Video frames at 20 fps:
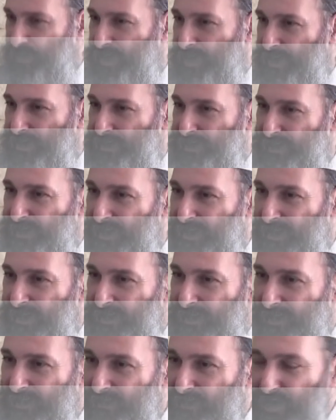how it is.
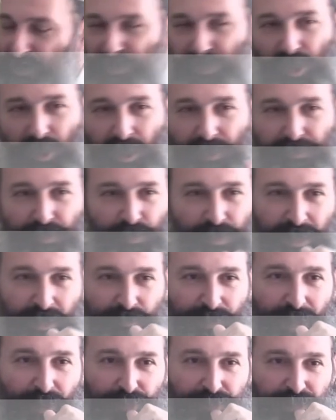There's no other way
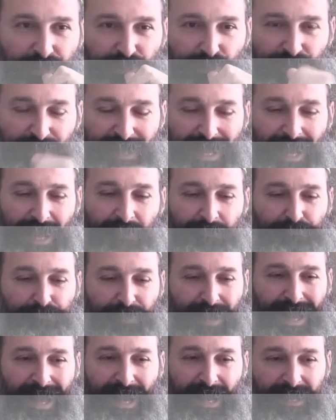around it. You
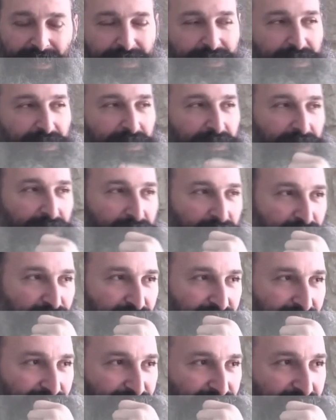can't buy
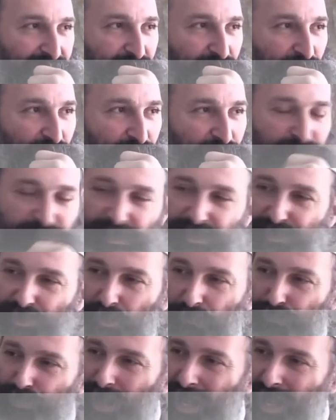the heavenly court. There's no